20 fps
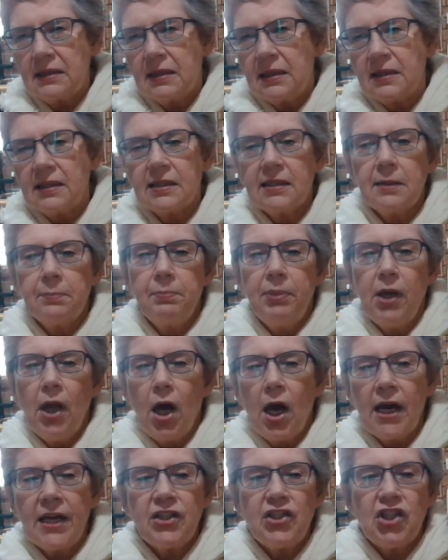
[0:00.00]
that
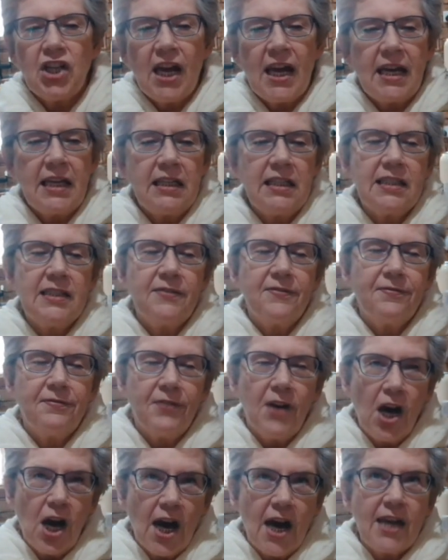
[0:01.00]
supply chain is
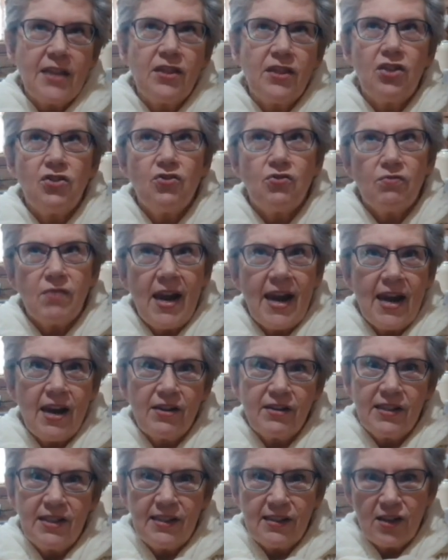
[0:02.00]
fine, the
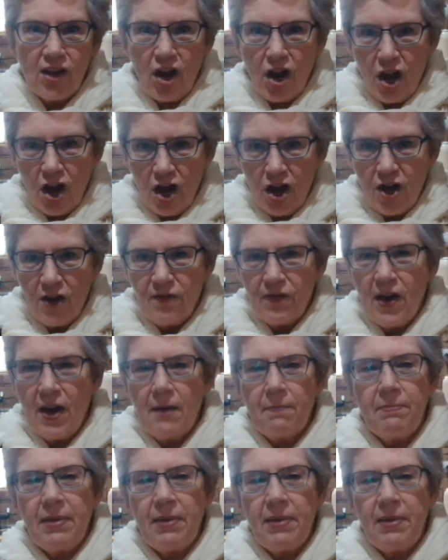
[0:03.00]
drought is over,